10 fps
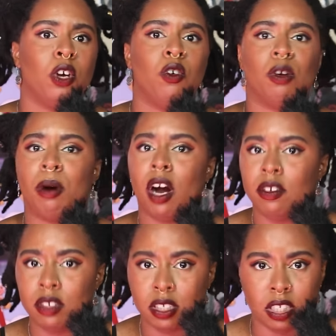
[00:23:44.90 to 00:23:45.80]
who are part of
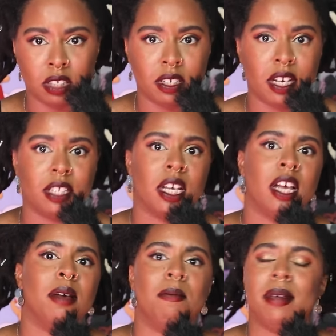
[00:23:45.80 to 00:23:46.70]
the series
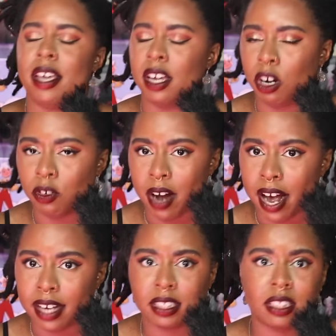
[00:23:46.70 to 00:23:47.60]
being
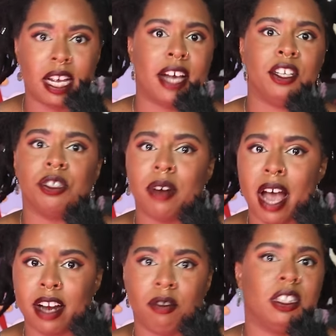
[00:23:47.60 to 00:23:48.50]
harassed and
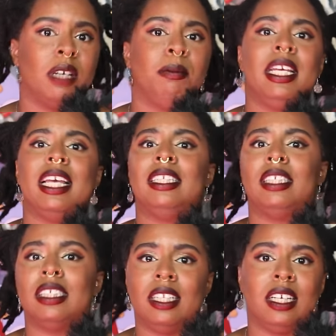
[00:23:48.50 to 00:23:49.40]
dragged for simply
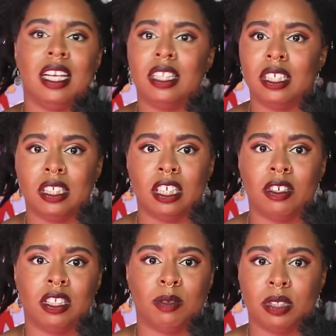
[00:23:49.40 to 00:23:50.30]
existing in the
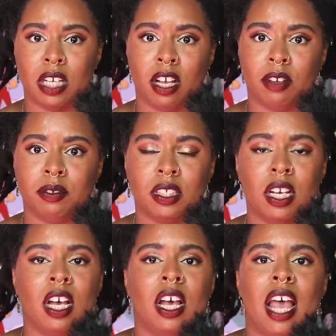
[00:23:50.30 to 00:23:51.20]
series themselves.
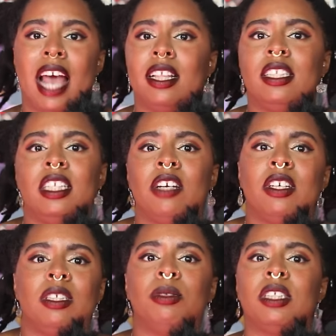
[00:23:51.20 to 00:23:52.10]
And the series
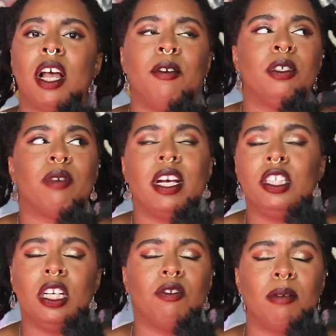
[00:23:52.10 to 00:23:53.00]
themselves
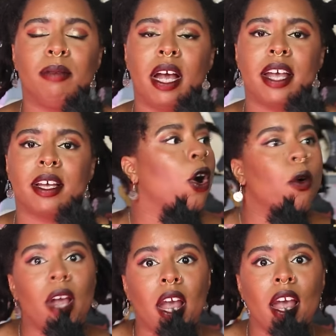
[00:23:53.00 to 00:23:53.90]
ranging from like
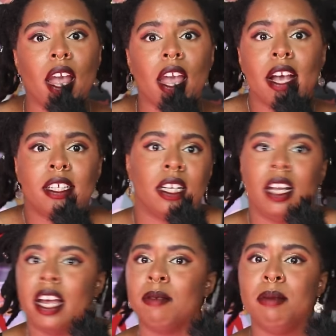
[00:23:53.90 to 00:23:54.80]
okay to
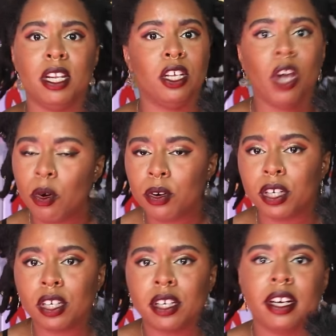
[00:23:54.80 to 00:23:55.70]
like
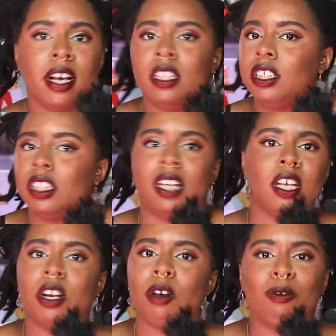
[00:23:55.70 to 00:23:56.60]
mediocre to just like,
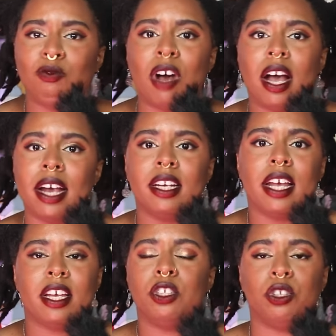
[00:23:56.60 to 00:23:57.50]
you know, fine,
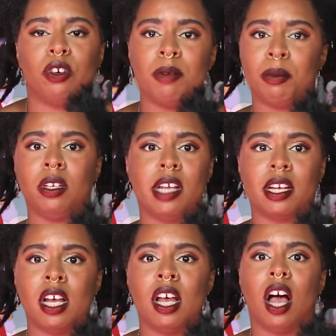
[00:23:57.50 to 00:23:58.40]
like enjoyable. Like
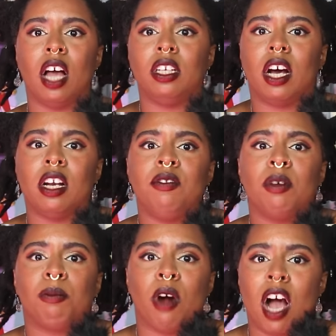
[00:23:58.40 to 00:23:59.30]
a lot of the
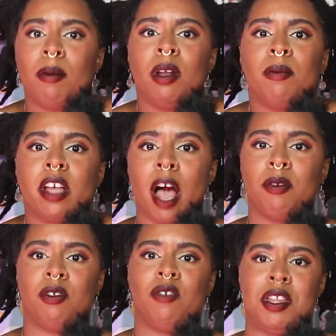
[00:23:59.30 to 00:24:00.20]
problem comes
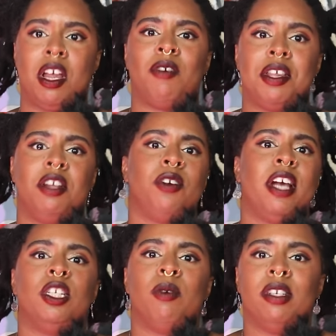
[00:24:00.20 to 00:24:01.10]
from the fact that rather than
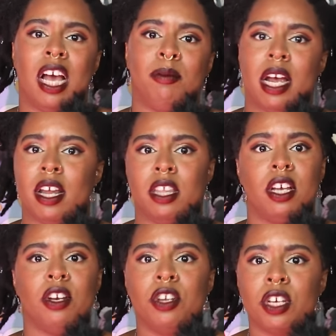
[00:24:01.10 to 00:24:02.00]
trying to adapt
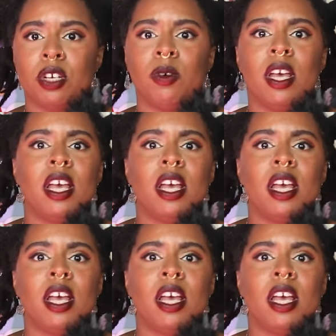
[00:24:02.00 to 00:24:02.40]
anything new,